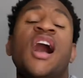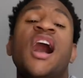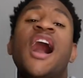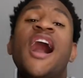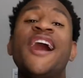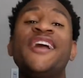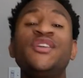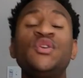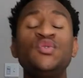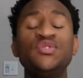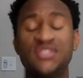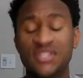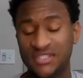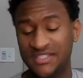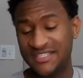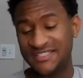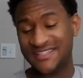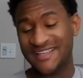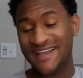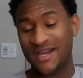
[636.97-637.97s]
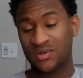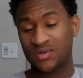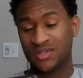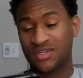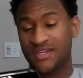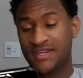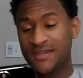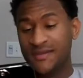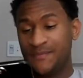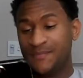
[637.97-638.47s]
I used a discount,
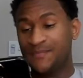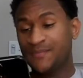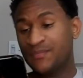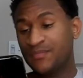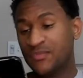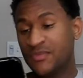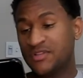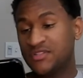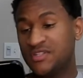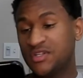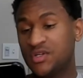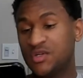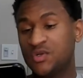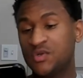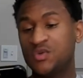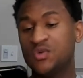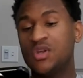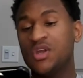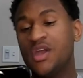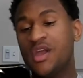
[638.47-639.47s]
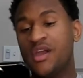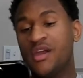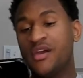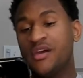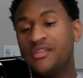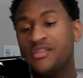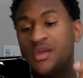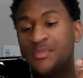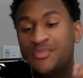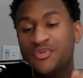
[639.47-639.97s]
okay? So
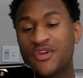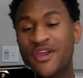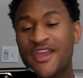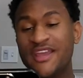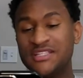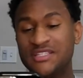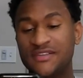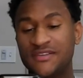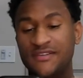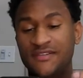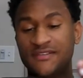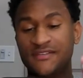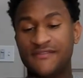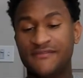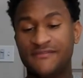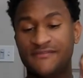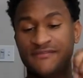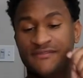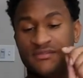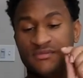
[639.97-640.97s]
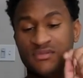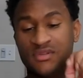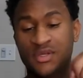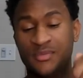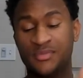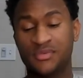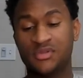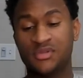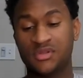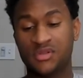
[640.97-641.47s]
the price, the
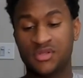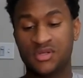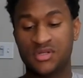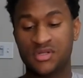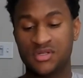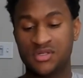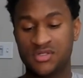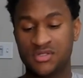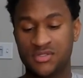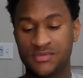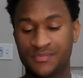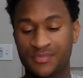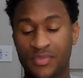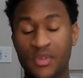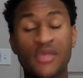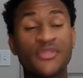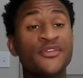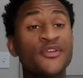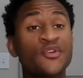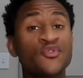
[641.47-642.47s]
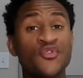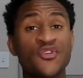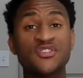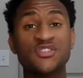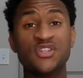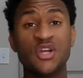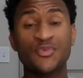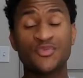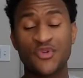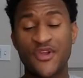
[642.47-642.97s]

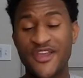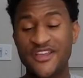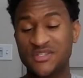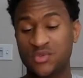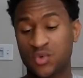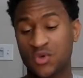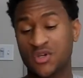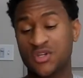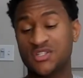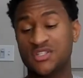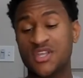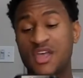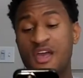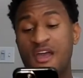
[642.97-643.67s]
original price was